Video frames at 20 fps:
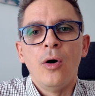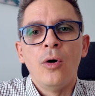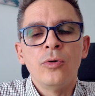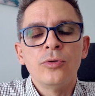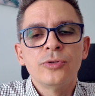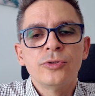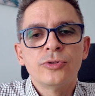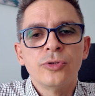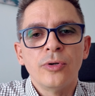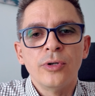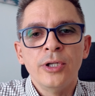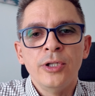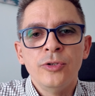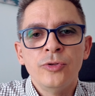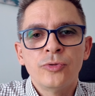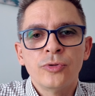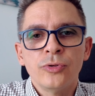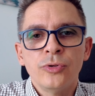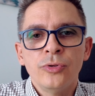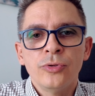also
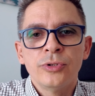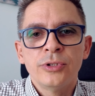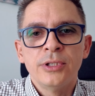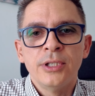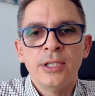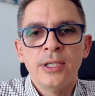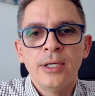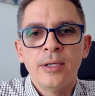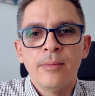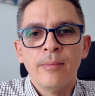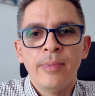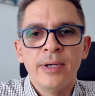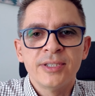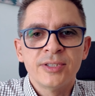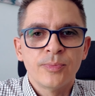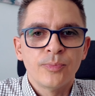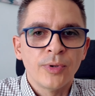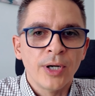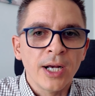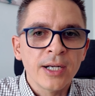introducing
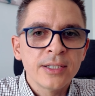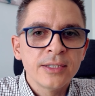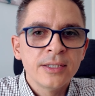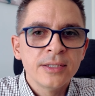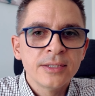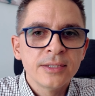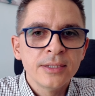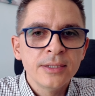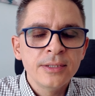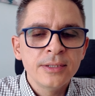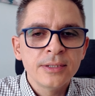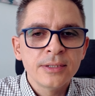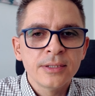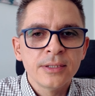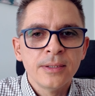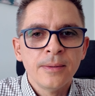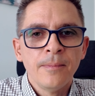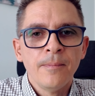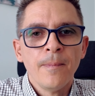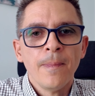best
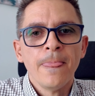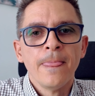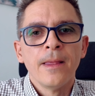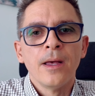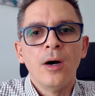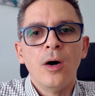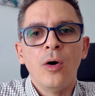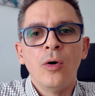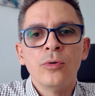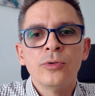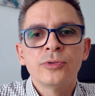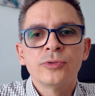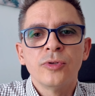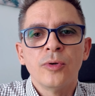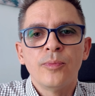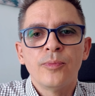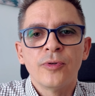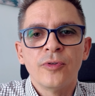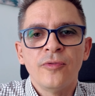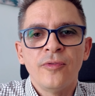practices,
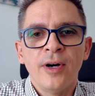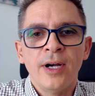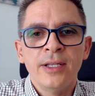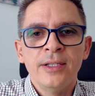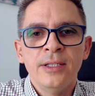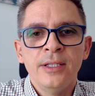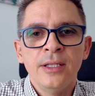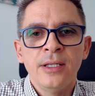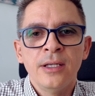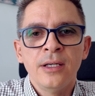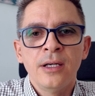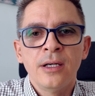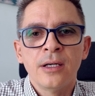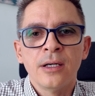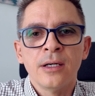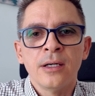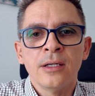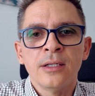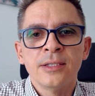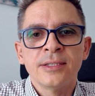also providing
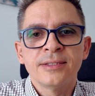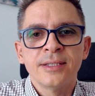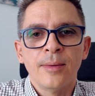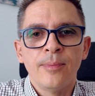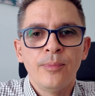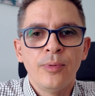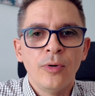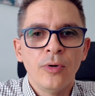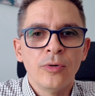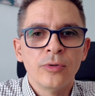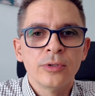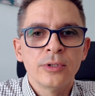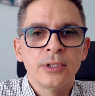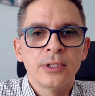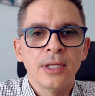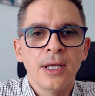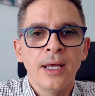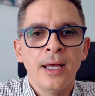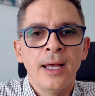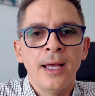
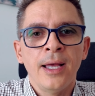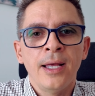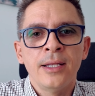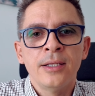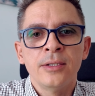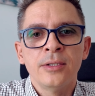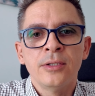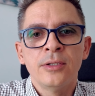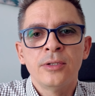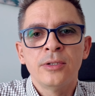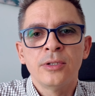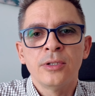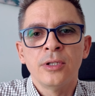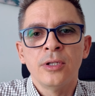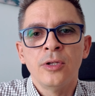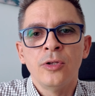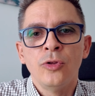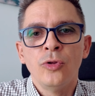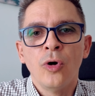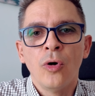support and
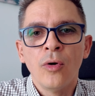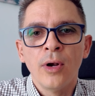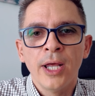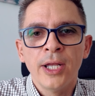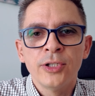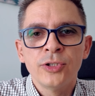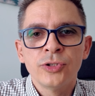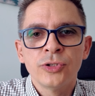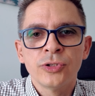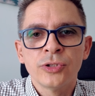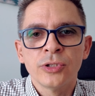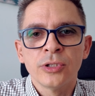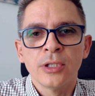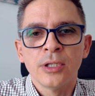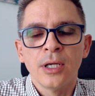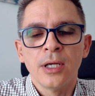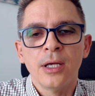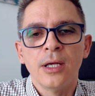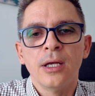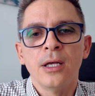knowledge
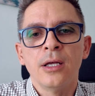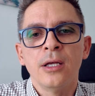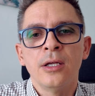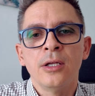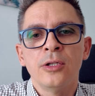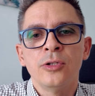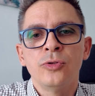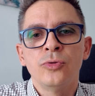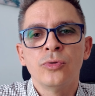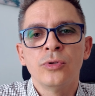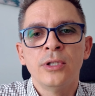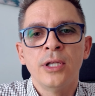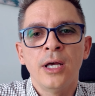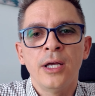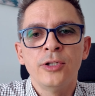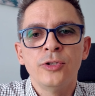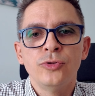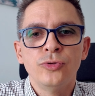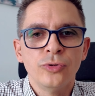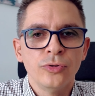to
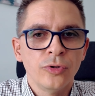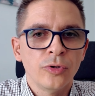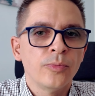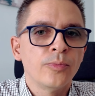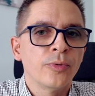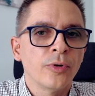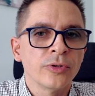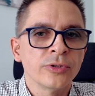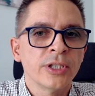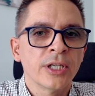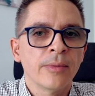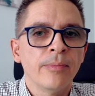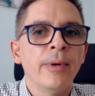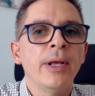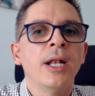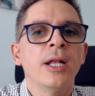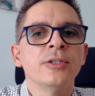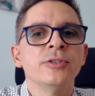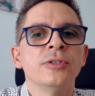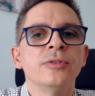the junior project
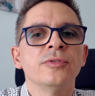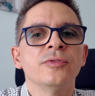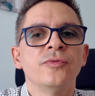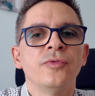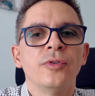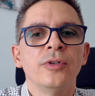managers,